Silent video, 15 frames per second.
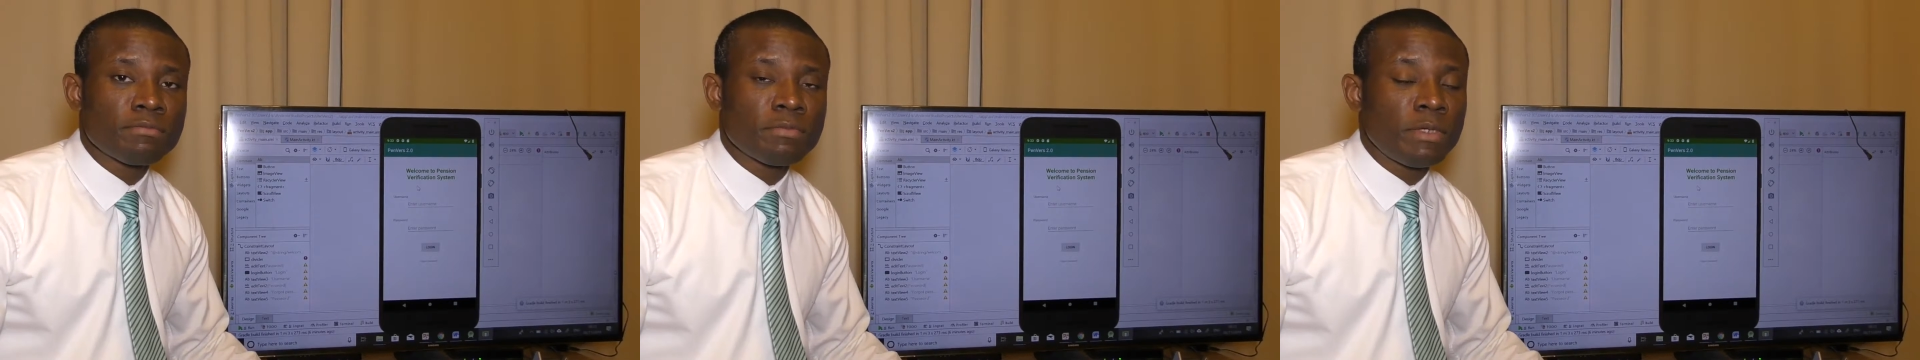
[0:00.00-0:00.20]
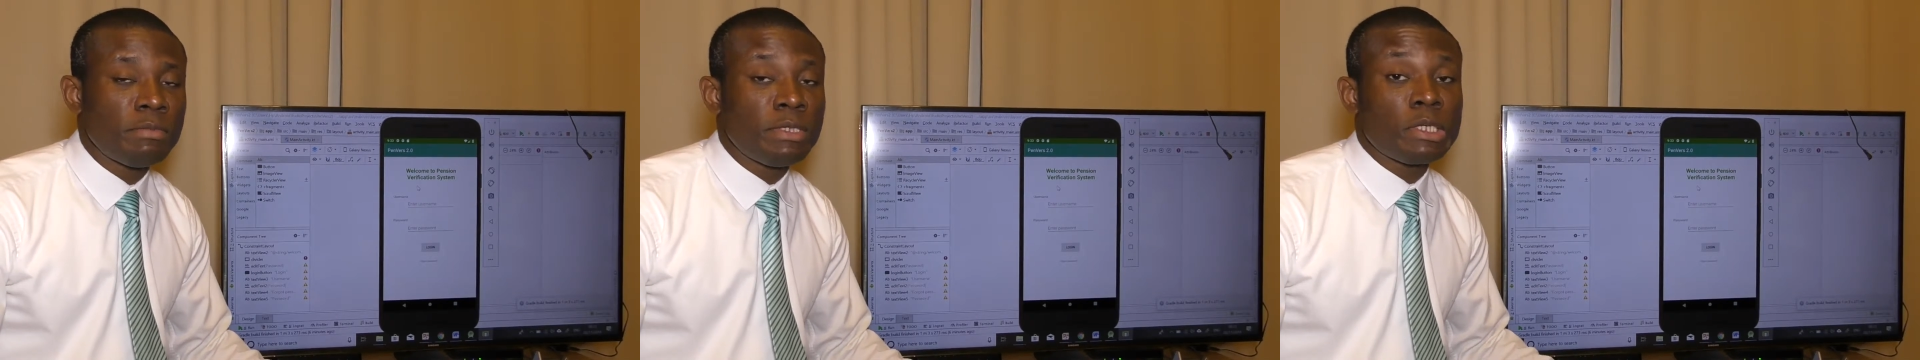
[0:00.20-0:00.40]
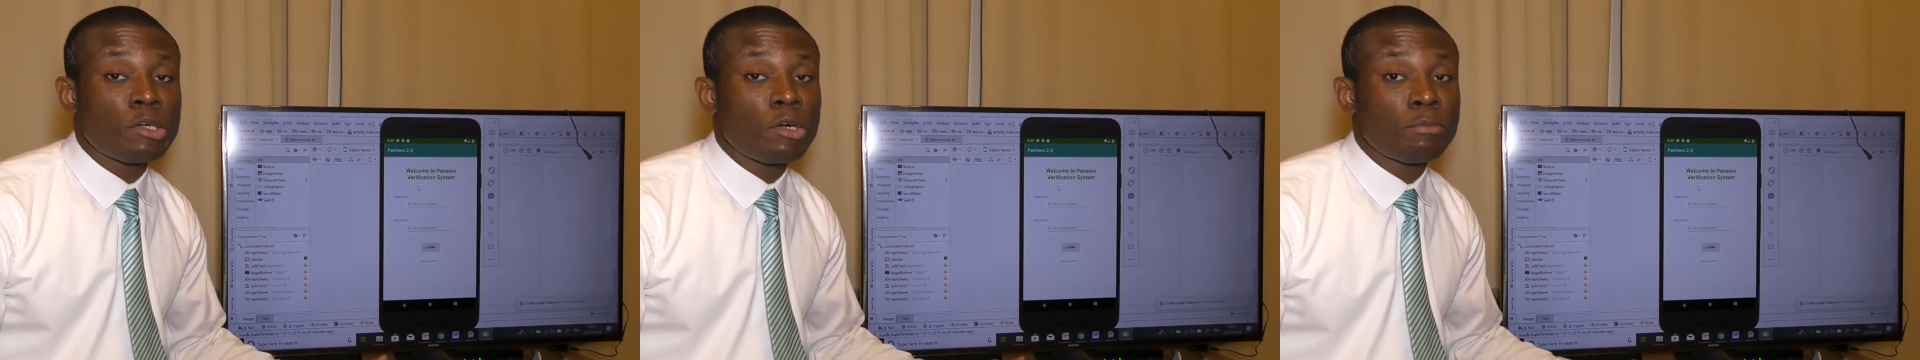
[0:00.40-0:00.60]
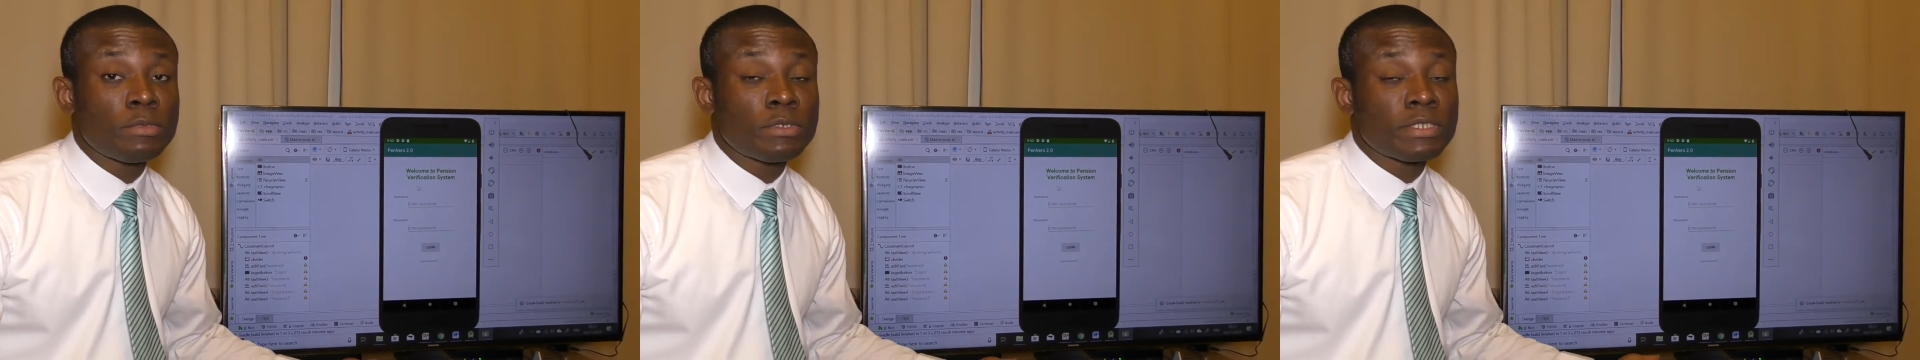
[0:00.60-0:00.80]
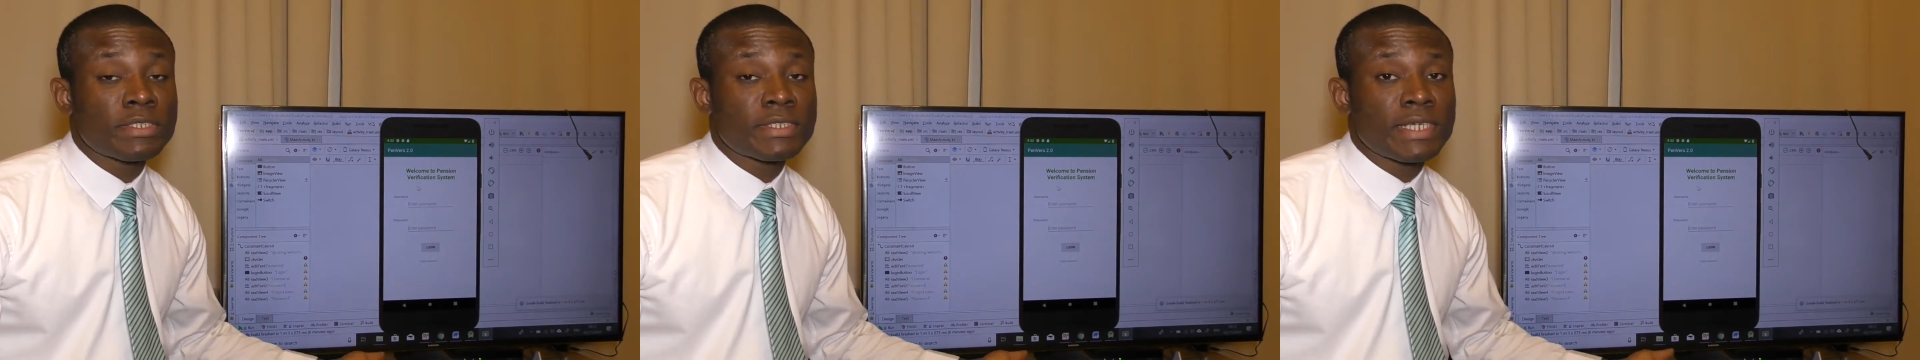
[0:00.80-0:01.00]
maybe in
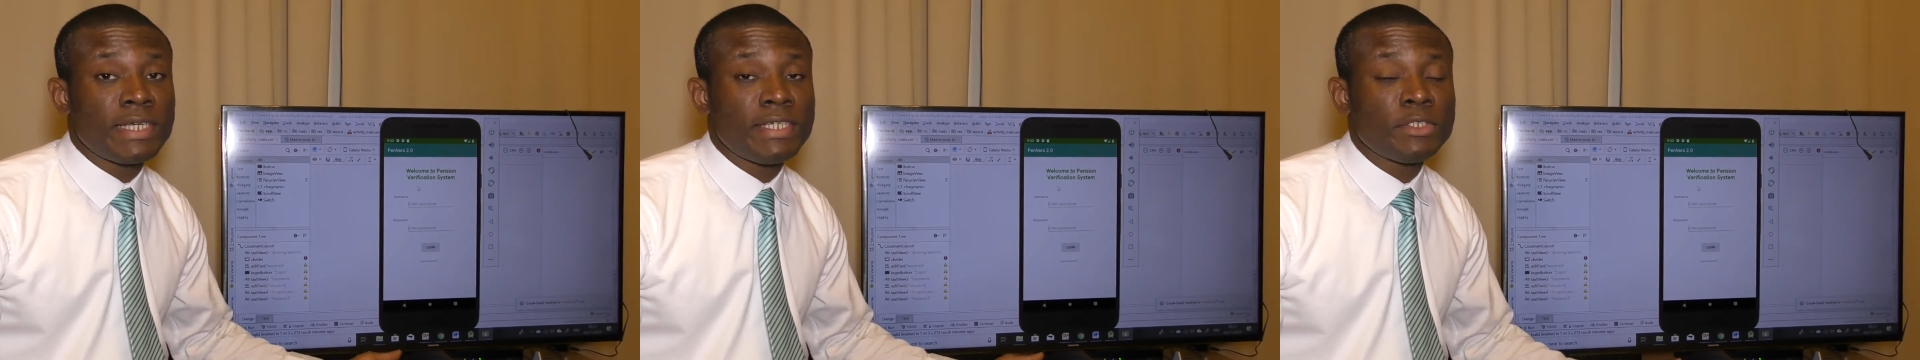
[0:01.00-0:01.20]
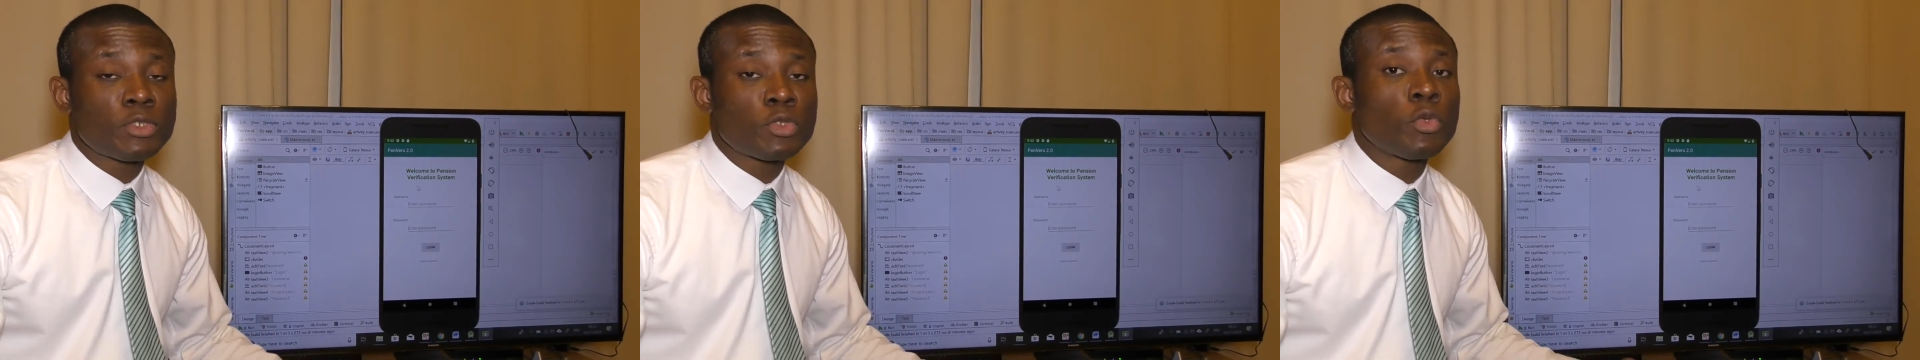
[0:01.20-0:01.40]
computer science,